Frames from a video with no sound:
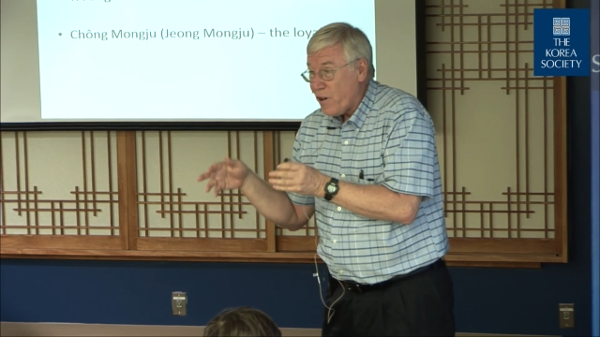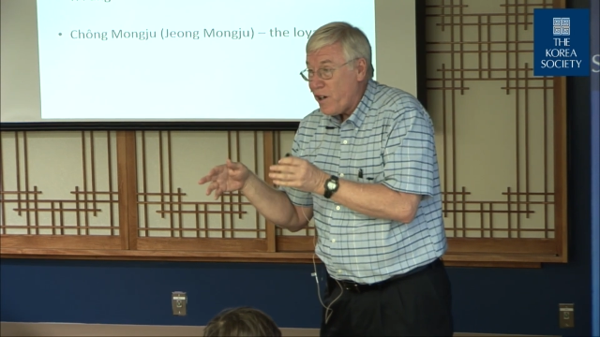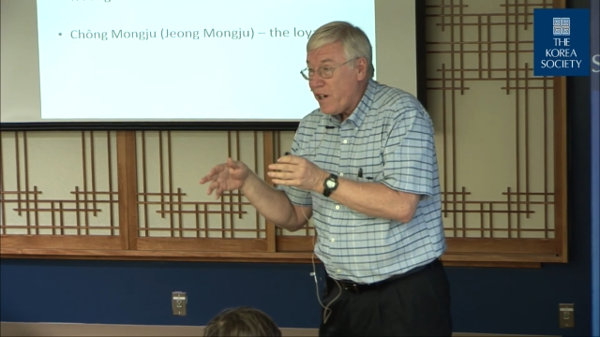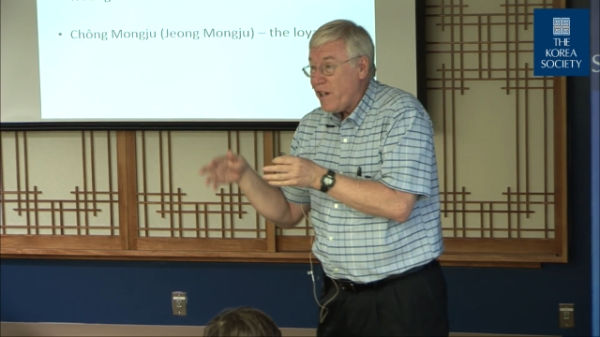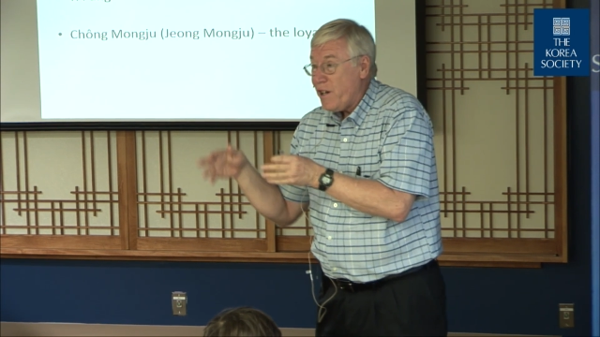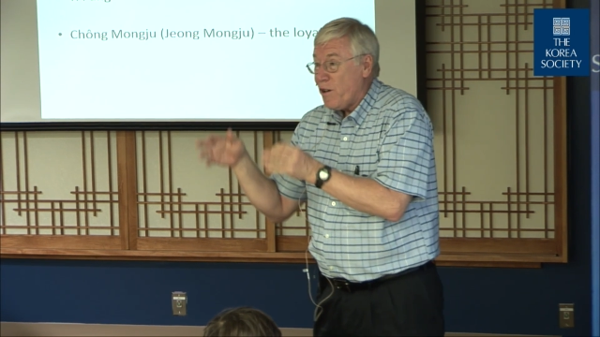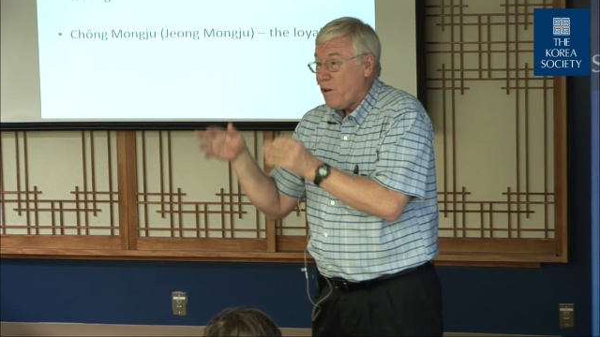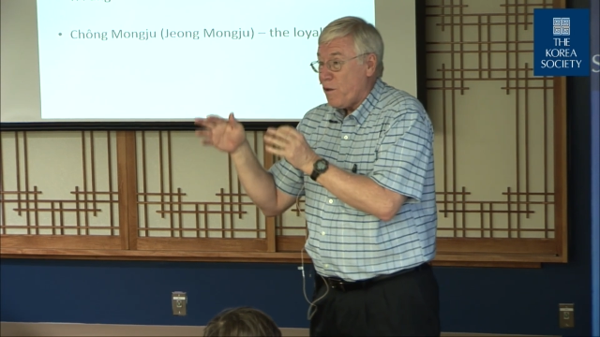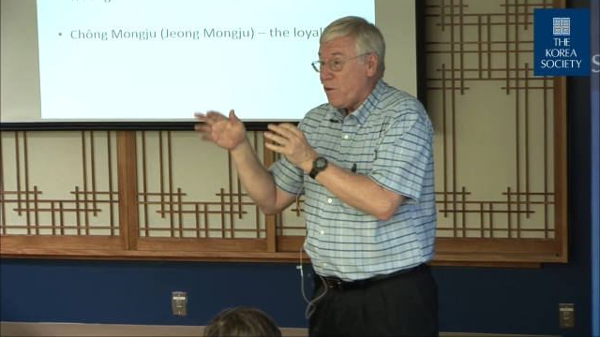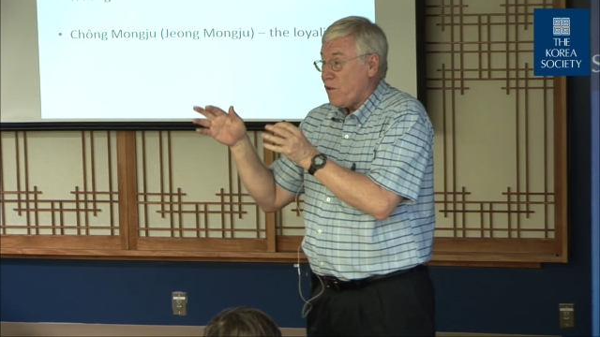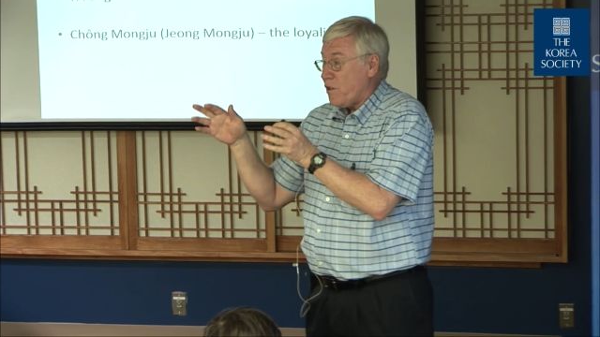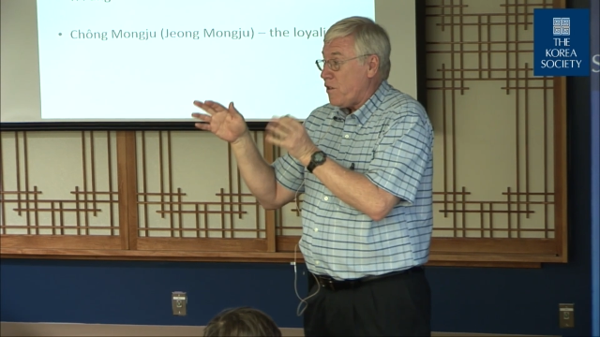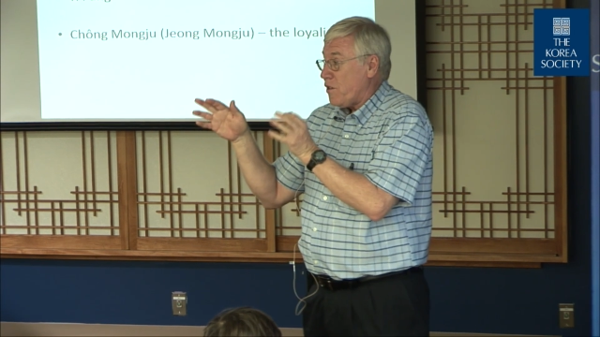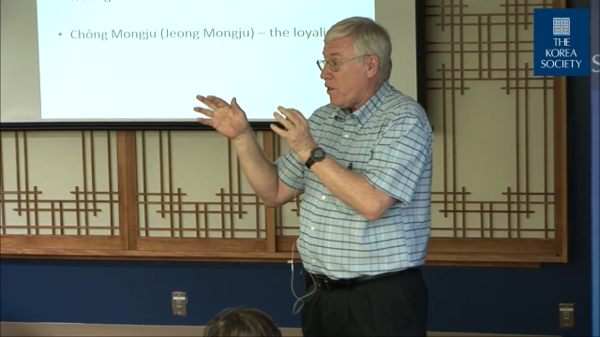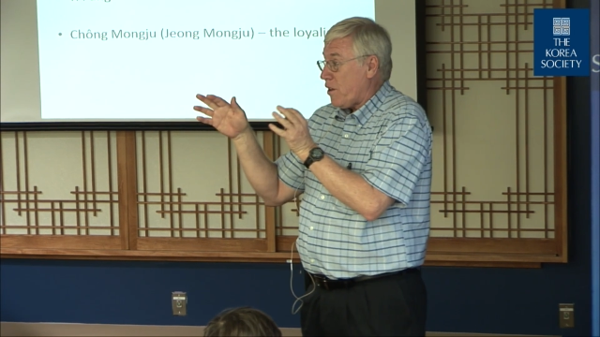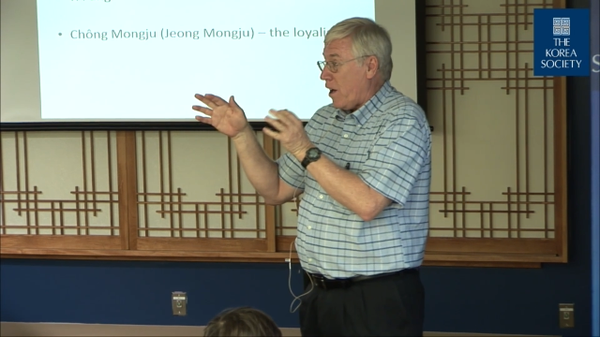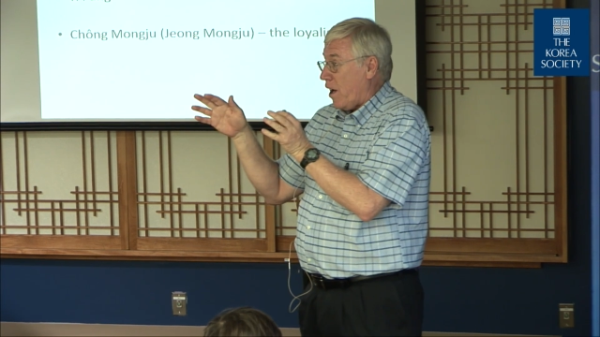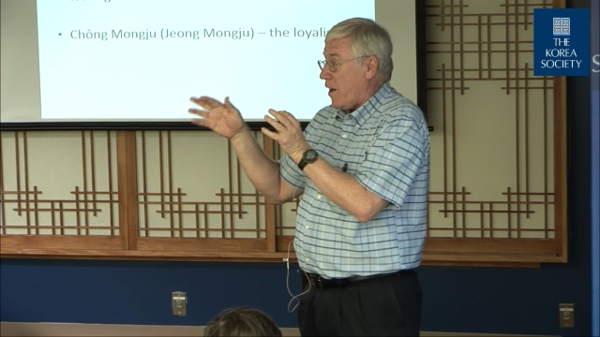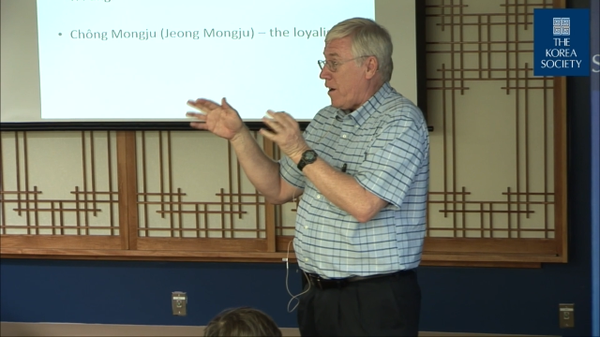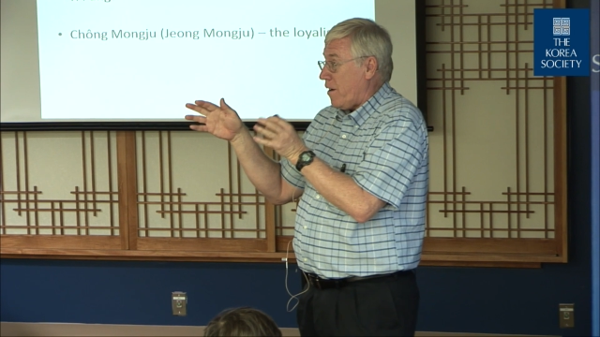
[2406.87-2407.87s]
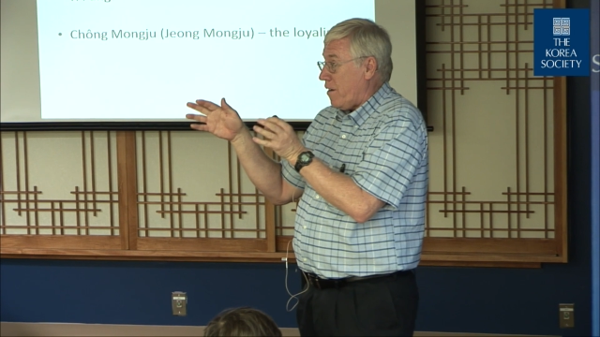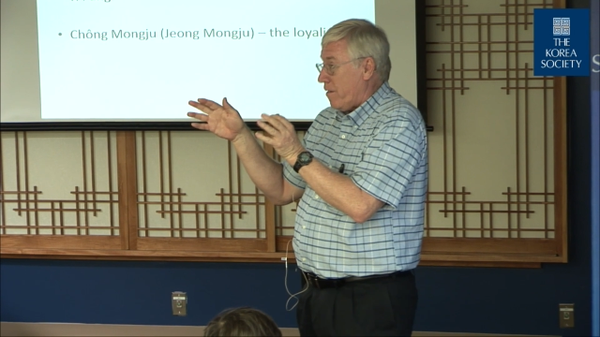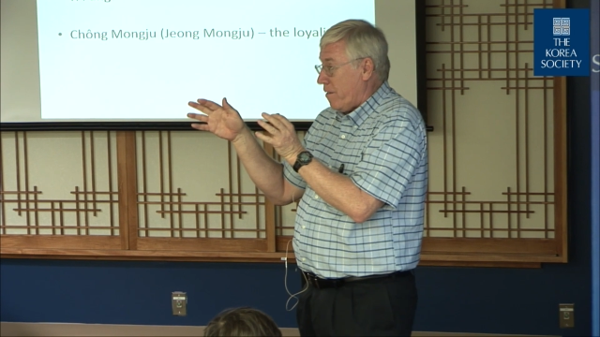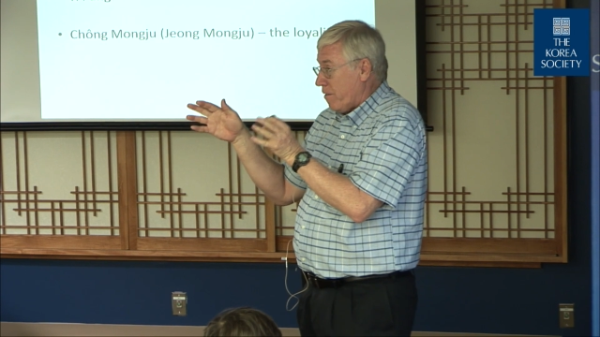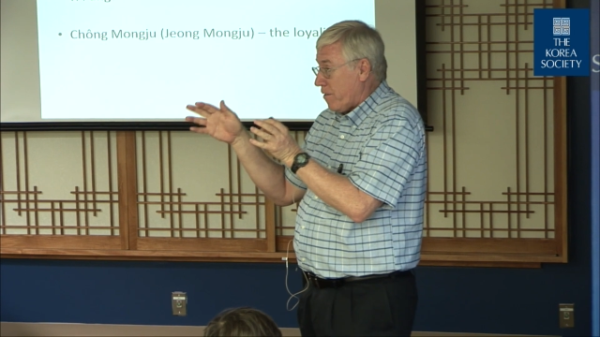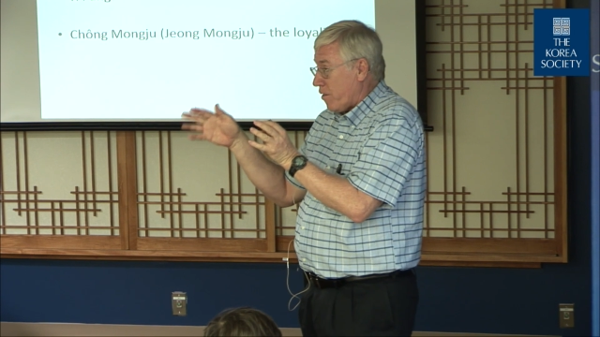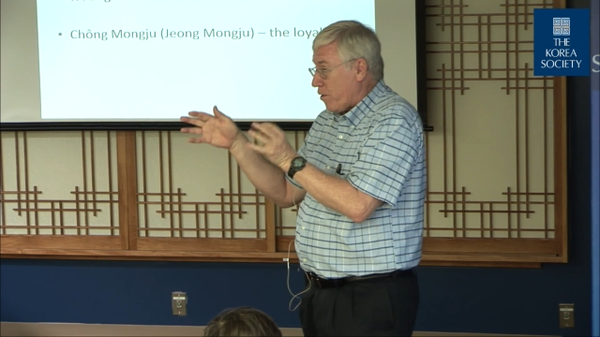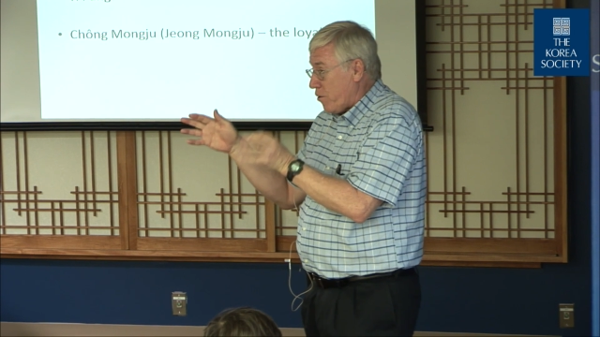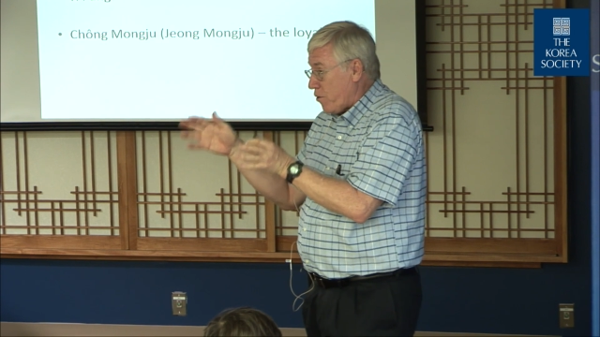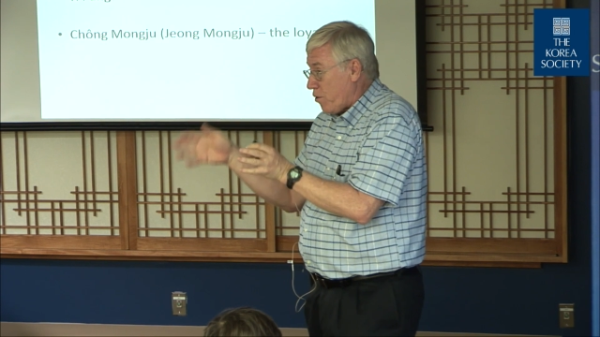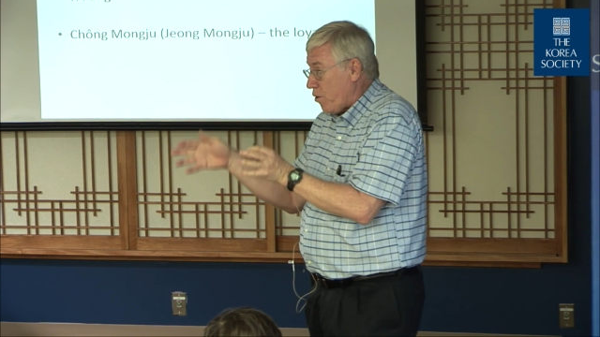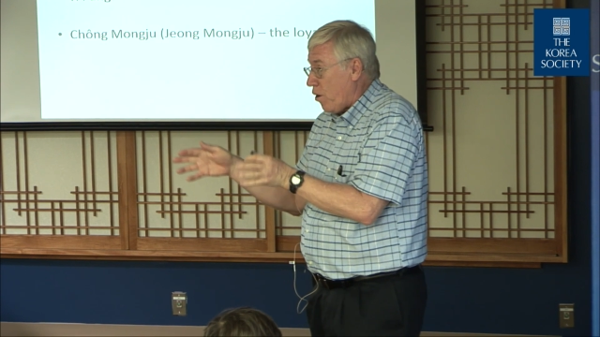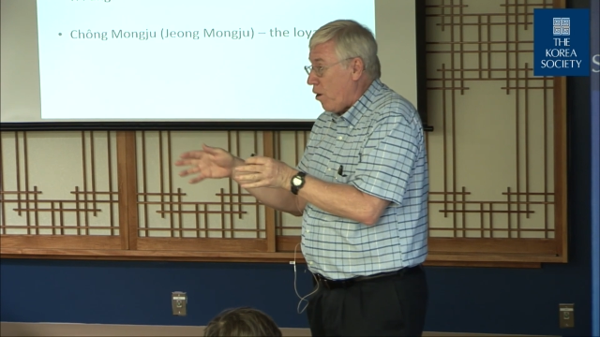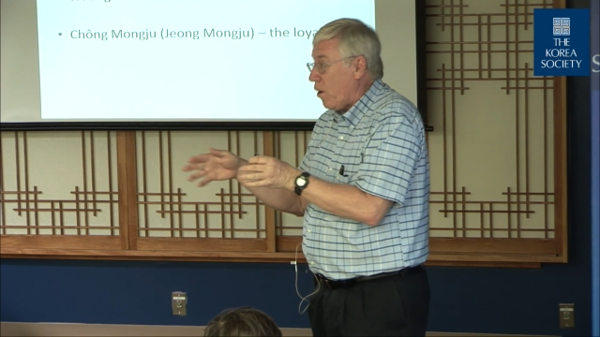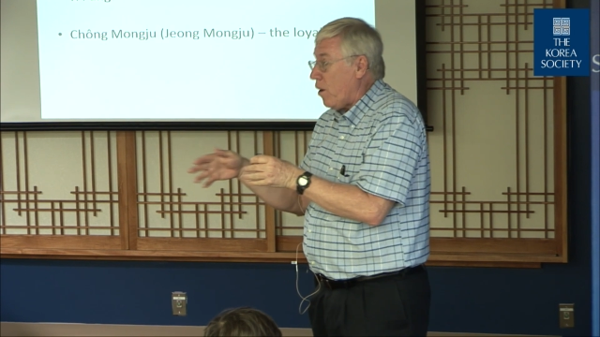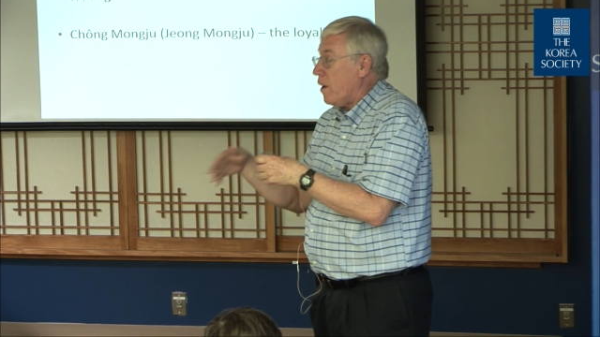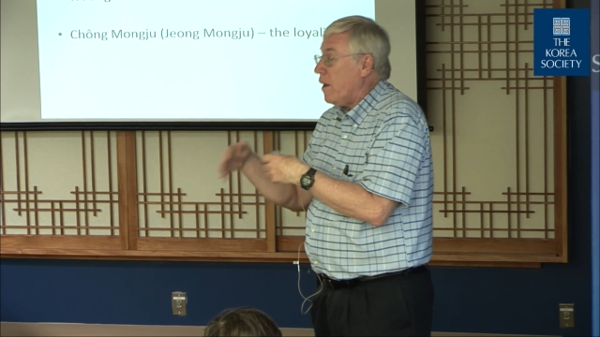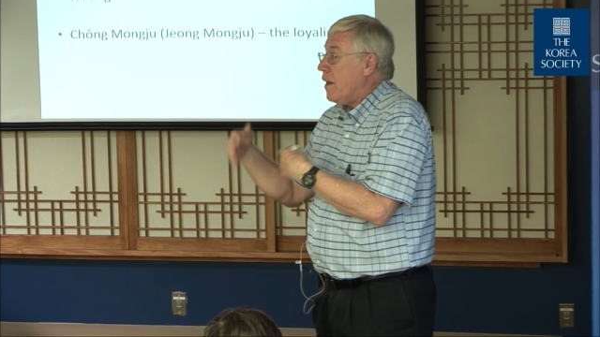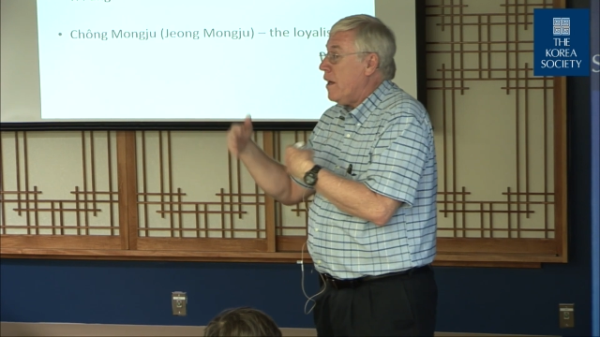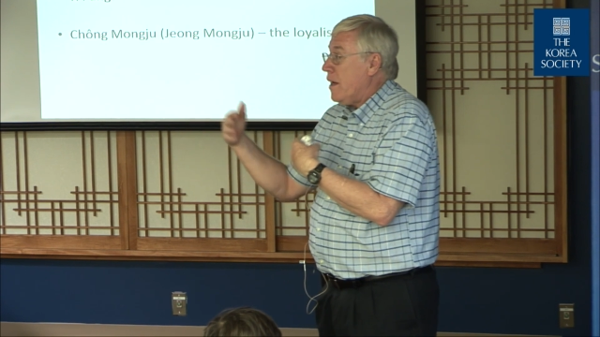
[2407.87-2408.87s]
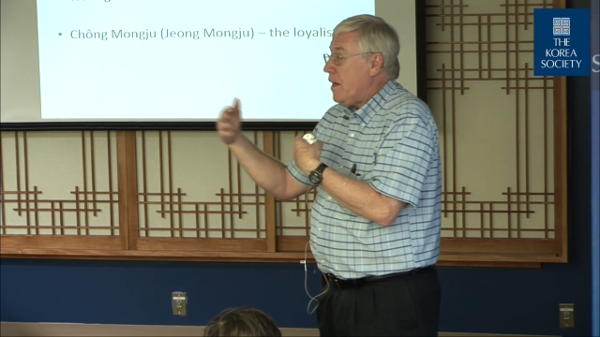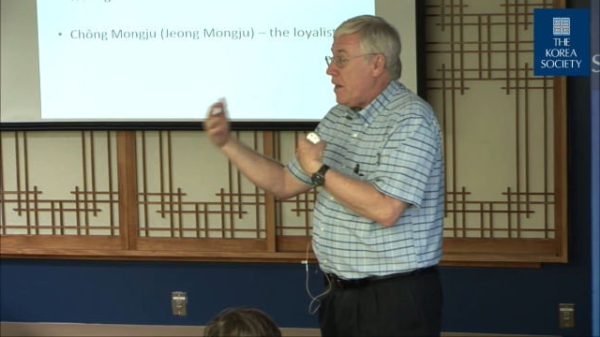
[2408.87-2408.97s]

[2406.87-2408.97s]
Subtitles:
and he knows he's got control,